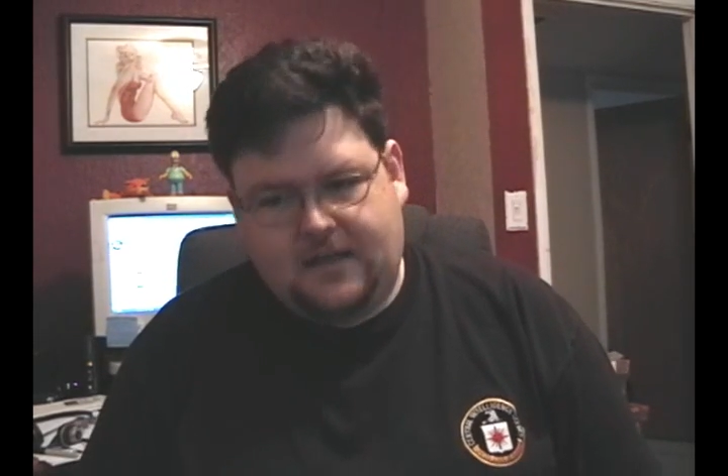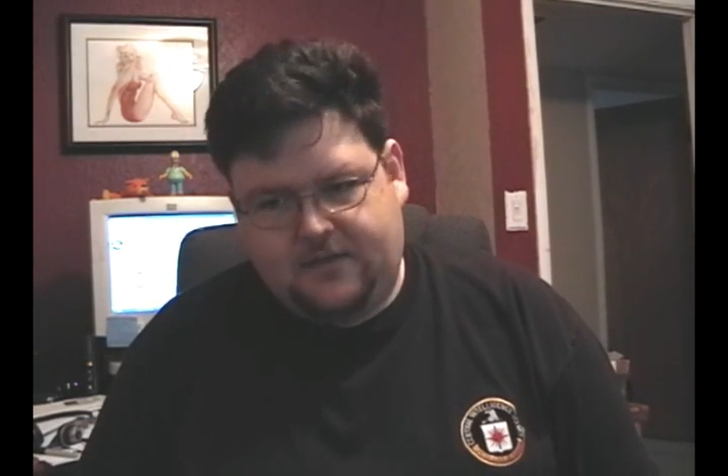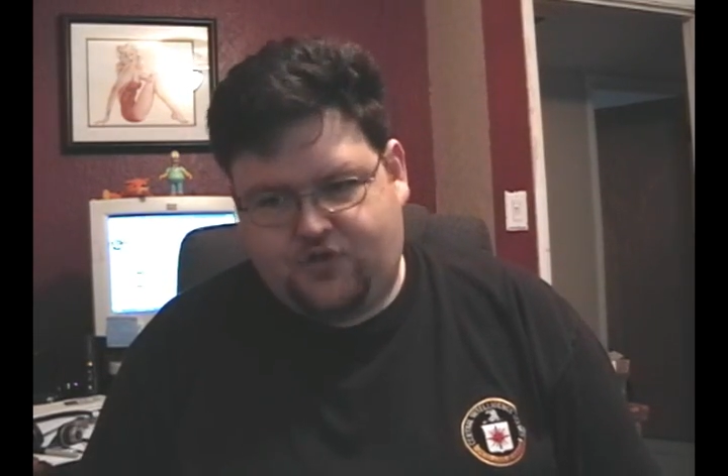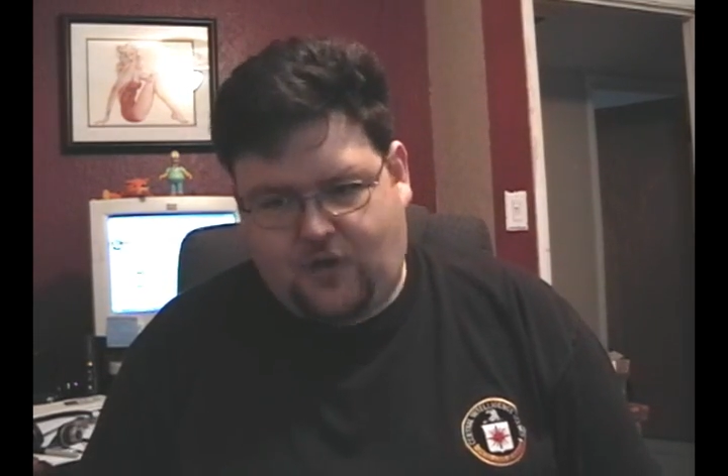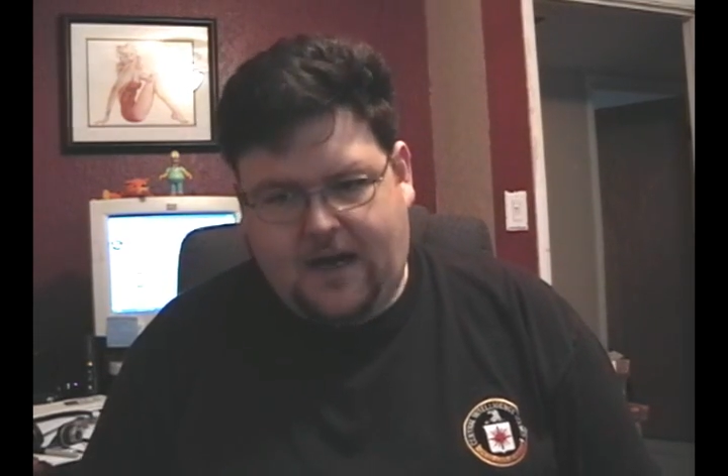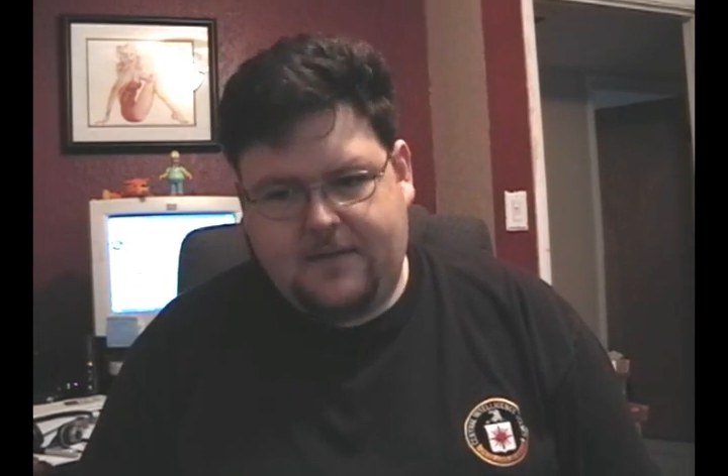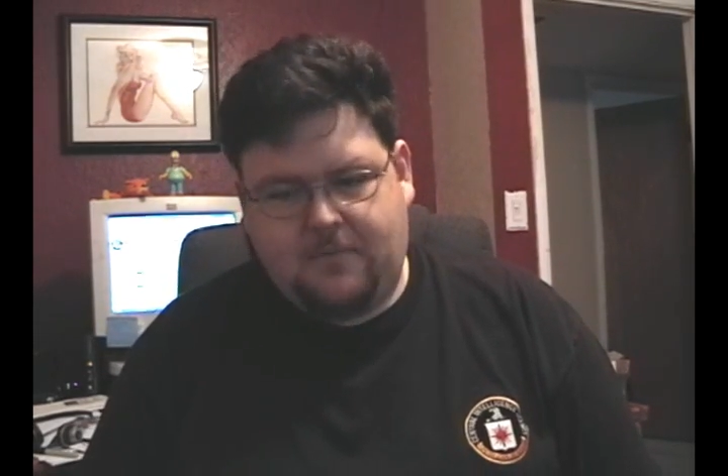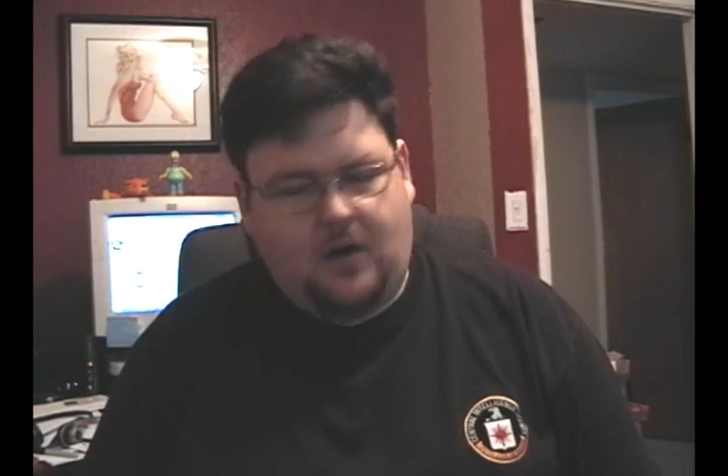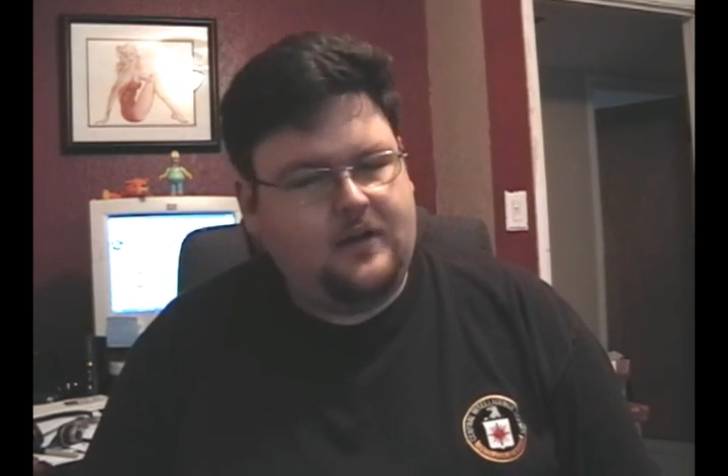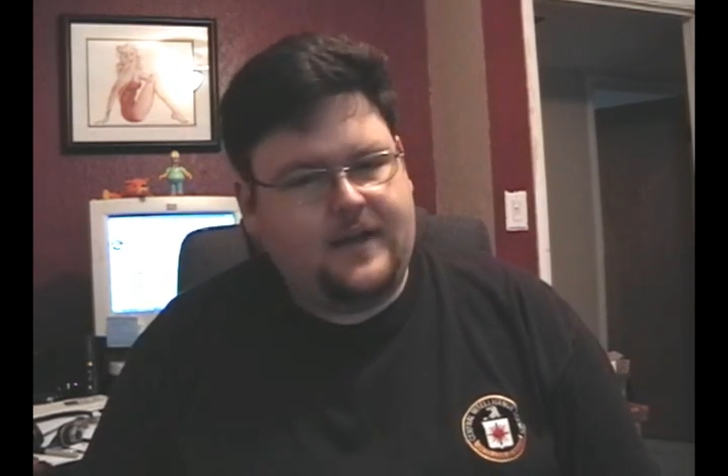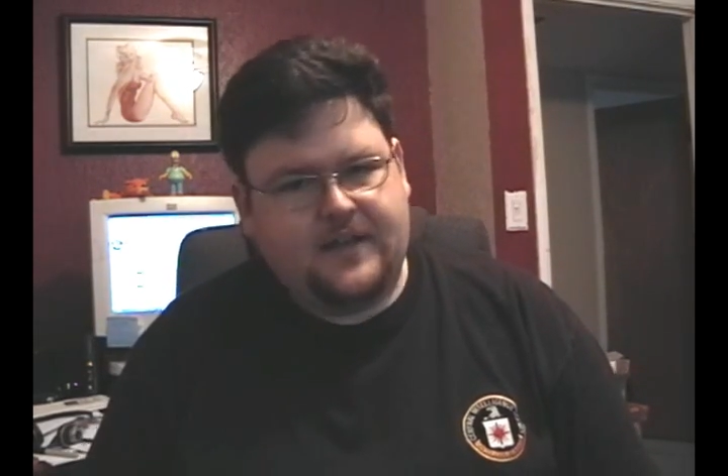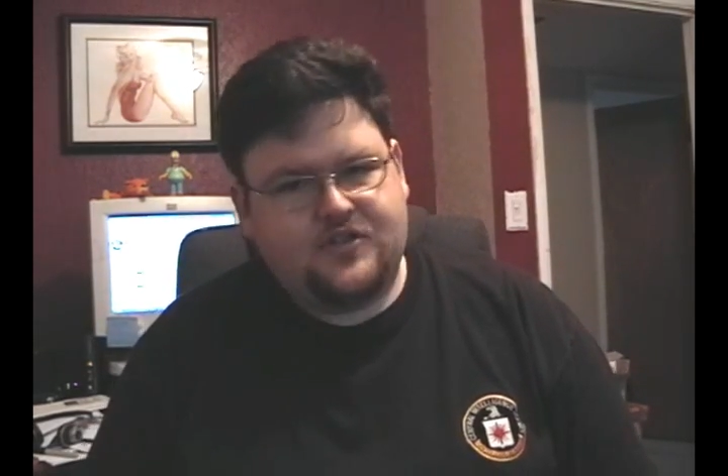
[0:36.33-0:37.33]
dried
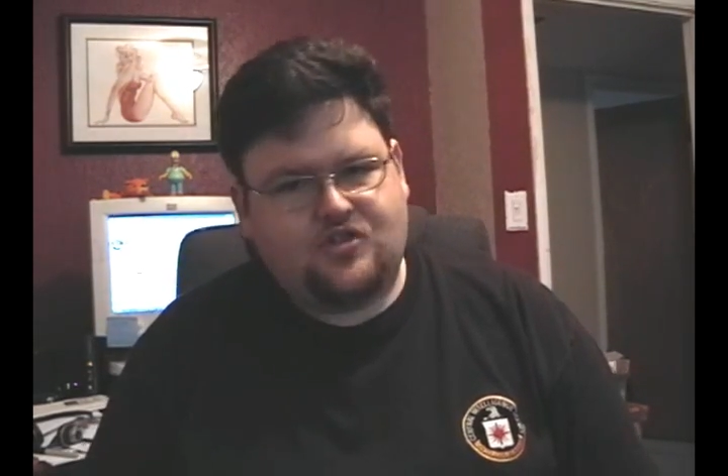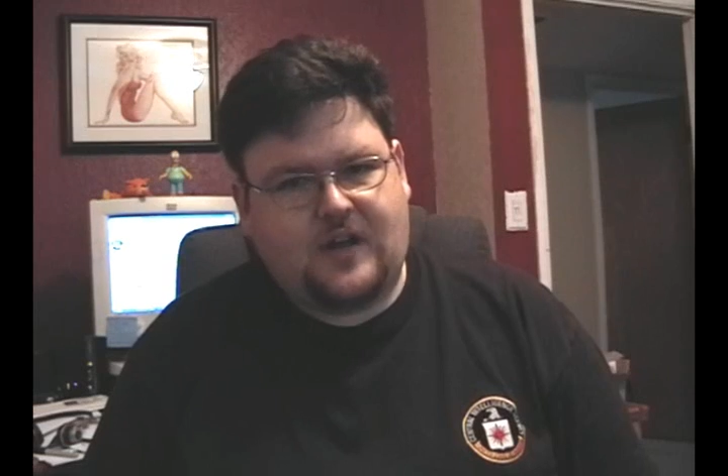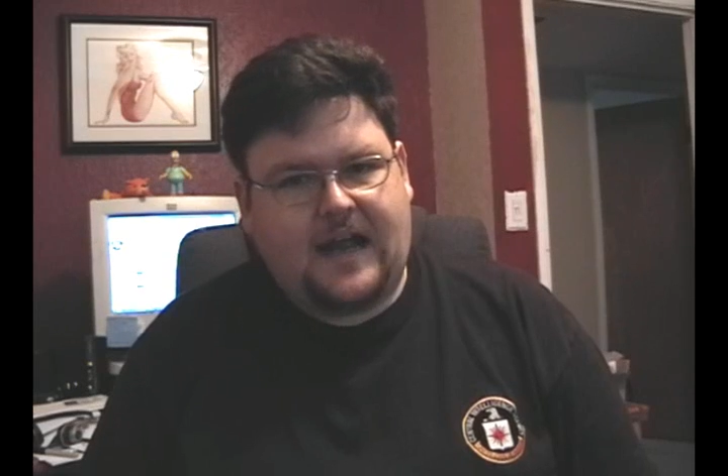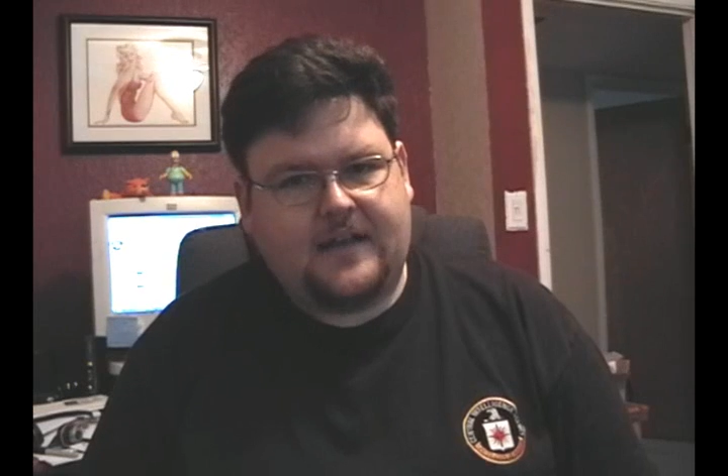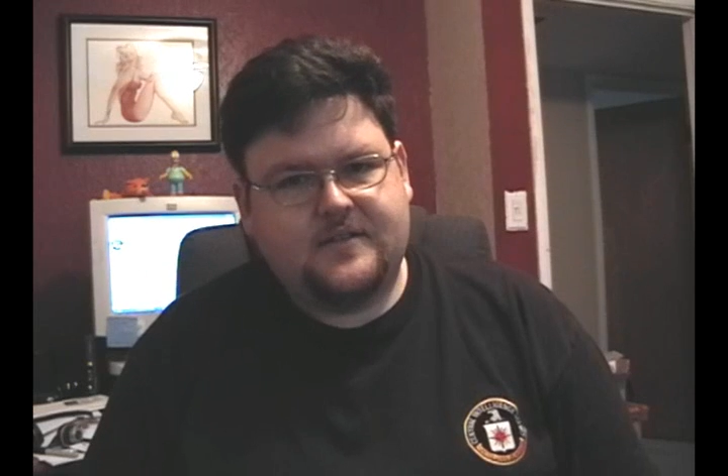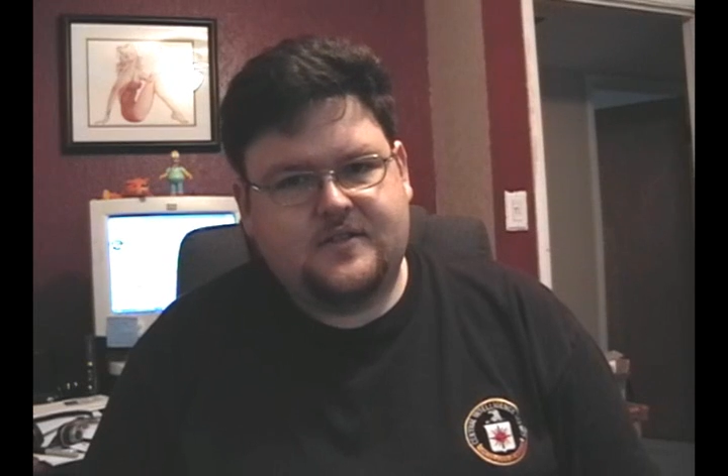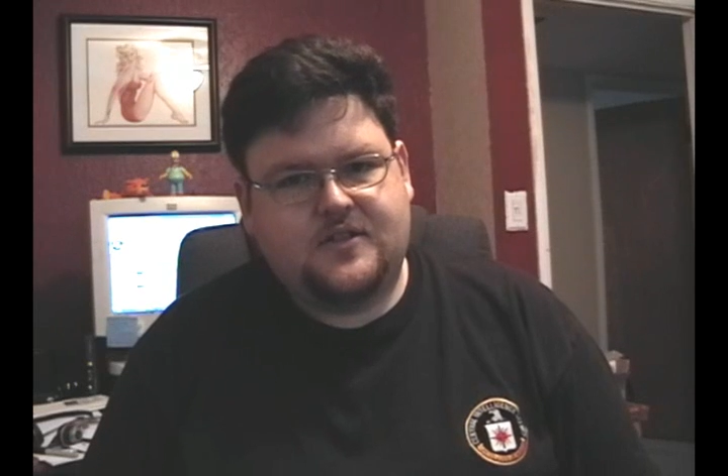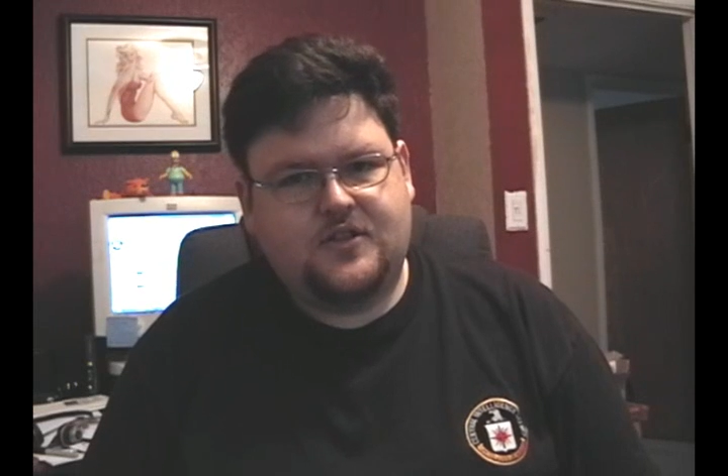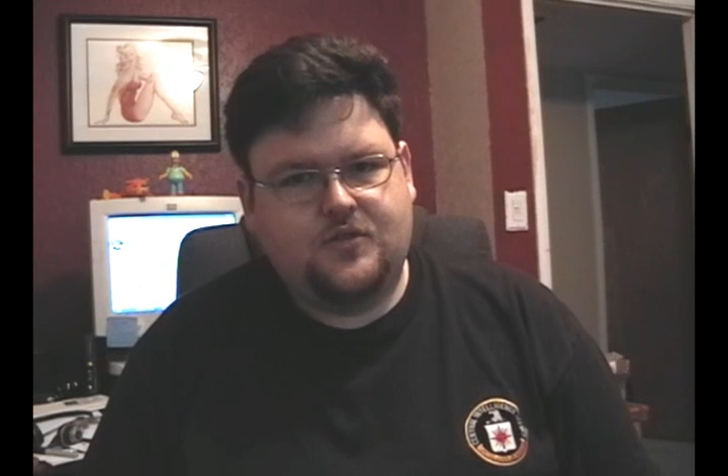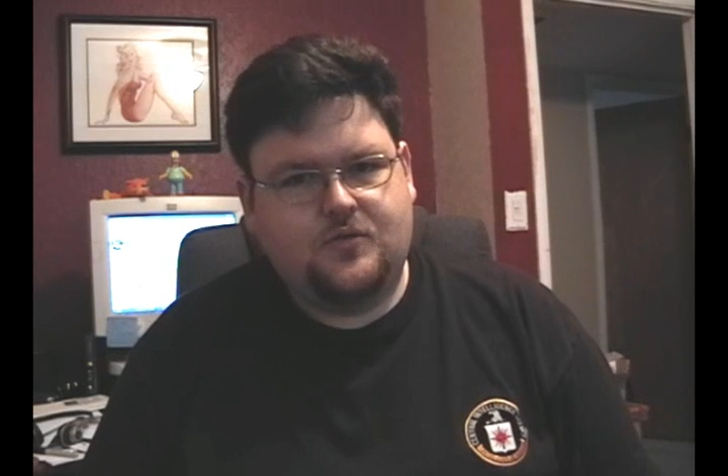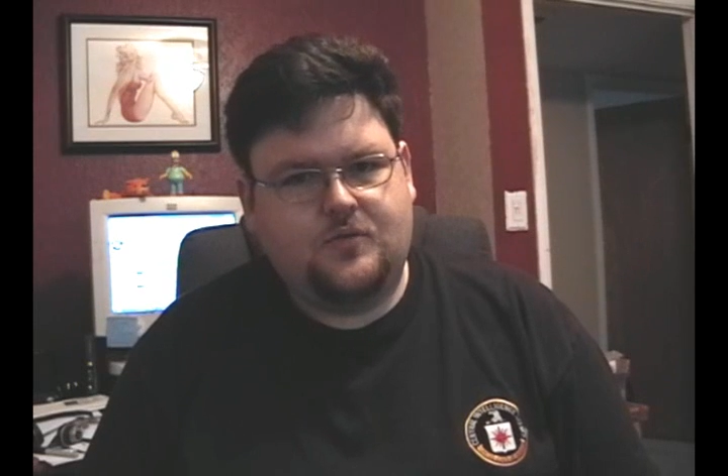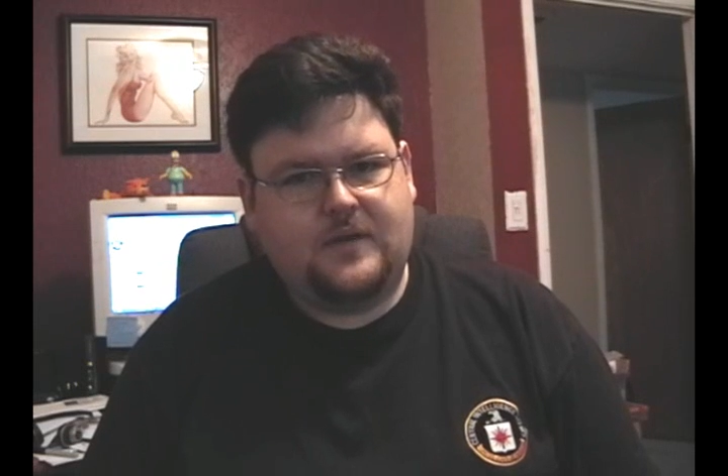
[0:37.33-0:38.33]
malt extract
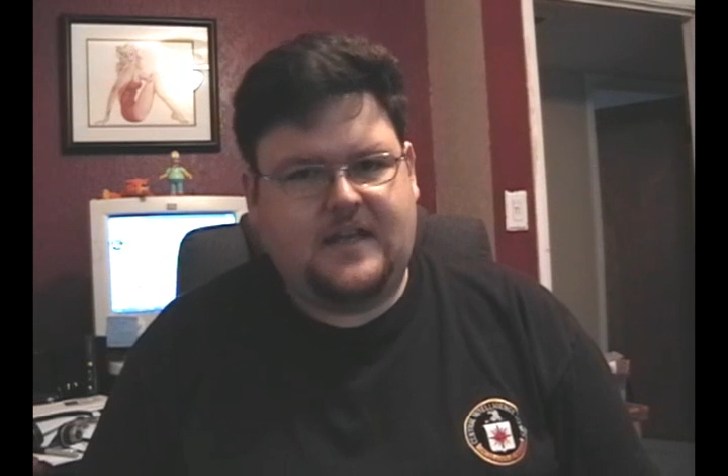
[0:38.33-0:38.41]
to